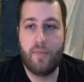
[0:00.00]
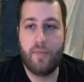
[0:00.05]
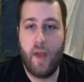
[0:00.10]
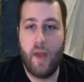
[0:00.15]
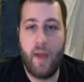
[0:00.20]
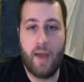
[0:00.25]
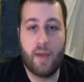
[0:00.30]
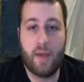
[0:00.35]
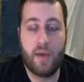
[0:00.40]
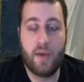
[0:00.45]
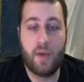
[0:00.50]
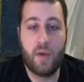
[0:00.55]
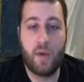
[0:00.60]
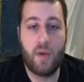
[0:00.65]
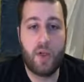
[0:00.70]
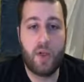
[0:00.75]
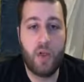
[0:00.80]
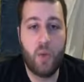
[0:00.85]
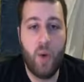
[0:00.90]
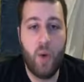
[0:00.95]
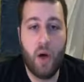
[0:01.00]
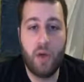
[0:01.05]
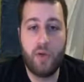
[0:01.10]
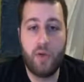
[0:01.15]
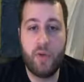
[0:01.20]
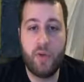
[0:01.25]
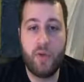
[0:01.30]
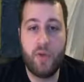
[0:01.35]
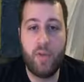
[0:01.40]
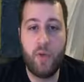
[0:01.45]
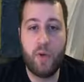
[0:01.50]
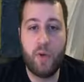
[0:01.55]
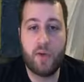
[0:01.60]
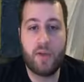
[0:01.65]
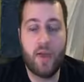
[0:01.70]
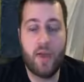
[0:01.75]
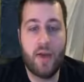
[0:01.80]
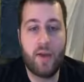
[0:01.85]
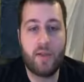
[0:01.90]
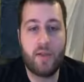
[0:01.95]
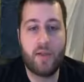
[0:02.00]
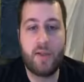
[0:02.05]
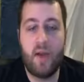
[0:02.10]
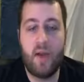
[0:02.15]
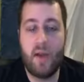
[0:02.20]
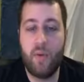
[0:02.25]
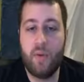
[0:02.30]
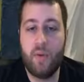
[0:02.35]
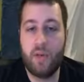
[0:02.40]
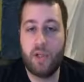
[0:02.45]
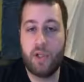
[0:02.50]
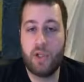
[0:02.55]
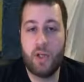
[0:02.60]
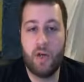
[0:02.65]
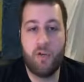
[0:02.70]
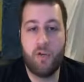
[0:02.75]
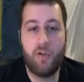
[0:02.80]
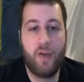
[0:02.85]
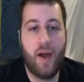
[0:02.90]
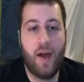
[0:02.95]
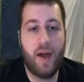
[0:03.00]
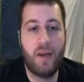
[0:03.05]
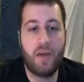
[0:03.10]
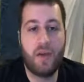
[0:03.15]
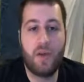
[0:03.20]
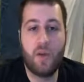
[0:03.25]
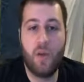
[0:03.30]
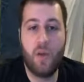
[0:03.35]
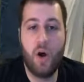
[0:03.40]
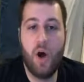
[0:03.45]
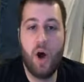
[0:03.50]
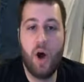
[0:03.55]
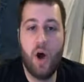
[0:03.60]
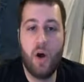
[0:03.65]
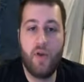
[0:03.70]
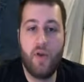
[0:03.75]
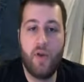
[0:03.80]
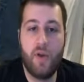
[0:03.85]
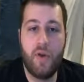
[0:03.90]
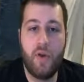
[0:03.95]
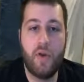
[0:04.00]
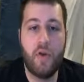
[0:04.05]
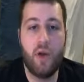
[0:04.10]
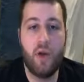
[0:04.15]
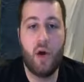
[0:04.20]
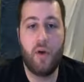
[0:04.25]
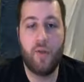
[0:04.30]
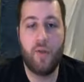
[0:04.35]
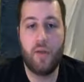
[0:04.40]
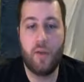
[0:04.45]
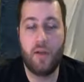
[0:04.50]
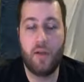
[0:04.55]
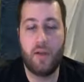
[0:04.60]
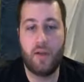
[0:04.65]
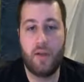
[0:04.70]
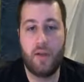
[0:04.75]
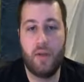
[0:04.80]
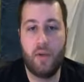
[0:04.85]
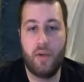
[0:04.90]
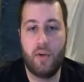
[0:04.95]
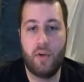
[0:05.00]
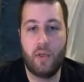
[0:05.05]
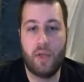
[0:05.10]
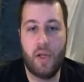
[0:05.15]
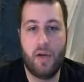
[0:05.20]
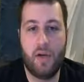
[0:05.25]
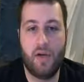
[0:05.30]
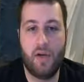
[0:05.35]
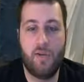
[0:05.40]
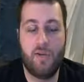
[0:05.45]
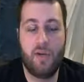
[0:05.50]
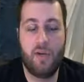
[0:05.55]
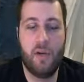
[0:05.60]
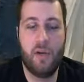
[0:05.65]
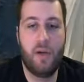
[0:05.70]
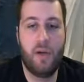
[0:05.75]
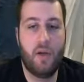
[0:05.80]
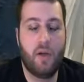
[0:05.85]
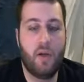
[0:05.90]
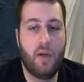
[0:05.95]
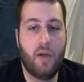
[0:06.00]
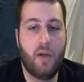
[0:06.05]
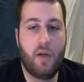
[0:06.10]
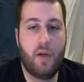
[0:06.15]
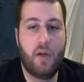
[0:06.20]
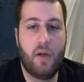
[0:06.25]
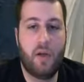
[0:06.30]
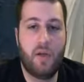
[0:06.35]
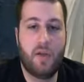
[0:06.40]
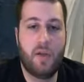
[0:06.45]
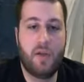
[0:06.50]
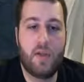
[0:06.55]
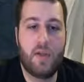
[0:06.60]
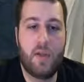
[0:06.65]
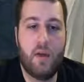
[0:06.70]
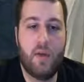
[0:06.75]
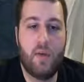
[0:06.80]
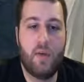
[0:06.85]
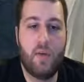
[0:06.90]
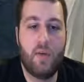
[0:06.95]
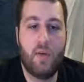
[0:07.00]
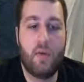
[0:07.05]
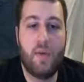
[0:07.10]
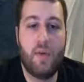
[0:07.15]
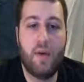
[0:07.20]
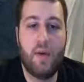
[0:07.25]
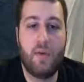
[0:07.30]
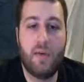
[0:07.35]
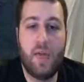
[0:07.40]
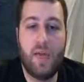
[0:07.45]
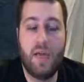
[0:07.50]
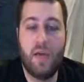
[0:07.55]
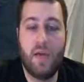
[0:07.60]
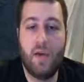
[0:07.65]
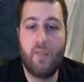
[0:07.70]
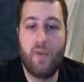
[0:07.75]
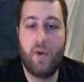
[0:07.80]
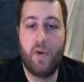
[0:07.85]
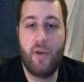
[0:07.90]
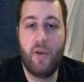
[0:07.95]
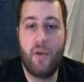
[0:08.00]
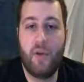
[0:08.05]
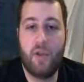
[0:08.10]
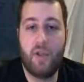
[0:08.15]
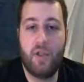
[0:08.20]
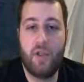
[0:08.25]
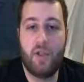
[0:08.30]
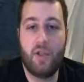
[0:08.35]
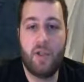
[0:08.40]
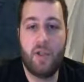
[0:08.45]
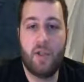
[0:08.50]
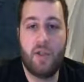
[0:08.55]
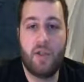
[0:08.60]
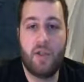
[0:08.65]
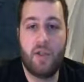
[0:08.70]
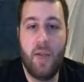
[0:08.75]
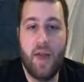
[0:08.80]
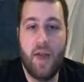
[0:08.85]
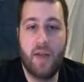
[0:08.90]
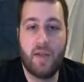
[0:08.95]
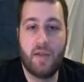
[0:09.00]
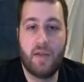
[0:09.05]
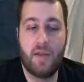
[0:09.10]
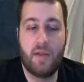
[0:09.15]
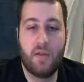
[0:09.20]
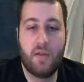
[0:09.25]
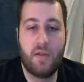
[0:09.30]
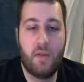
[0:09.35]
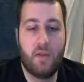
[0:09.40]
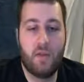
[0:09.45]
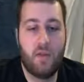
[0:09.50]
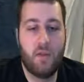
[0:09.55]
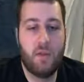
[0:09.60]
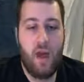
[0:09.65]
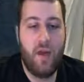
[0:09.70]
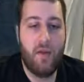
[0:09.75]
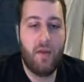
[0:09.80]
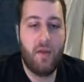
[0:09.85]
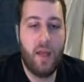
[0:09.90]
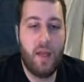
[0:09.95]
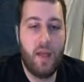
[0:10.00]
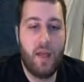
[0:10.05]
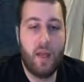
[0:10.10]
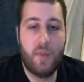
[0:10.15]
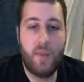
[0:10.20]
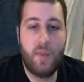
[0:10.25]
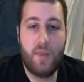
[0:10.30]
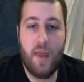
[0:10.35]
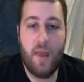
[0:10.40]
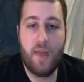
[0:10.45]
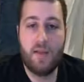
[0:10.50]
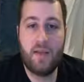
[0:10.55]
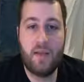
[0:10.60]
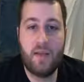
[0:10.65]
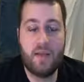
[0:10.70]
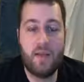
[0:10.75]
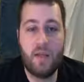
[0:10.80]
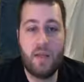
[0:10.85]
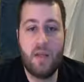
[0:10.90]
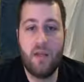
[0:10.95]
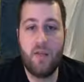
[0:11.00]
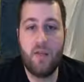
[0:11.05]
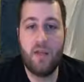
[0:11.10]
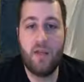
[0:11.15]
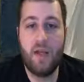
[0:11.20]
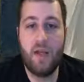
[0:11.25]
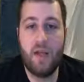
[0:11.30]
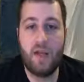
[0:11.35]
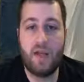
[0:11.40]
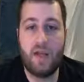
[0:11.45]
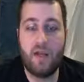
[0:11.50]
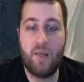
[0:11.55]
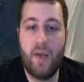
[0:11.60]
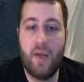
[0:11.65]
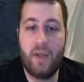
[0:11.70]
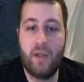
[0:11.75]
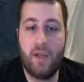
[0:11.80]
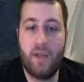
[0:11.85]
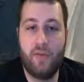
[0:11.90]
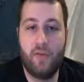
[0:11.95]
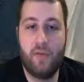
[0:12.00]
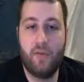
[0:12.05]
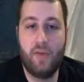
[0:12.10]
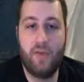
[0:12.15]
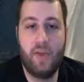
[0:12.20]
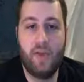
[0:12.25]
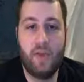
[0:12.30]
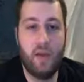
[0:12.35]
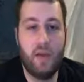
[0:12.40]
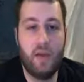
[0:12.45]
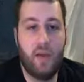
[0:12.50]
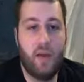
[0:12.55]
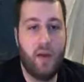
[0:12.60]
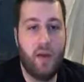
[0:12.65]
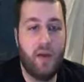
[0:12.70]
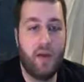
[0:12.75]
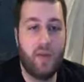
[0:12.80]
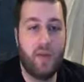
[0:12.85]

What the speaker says: I could store 200 books on a bookshelf. I could store 100 coffee mugs on a bookshelf. So they don't take up very much space. Taking up space, that's a huge thing, especially if you're living in a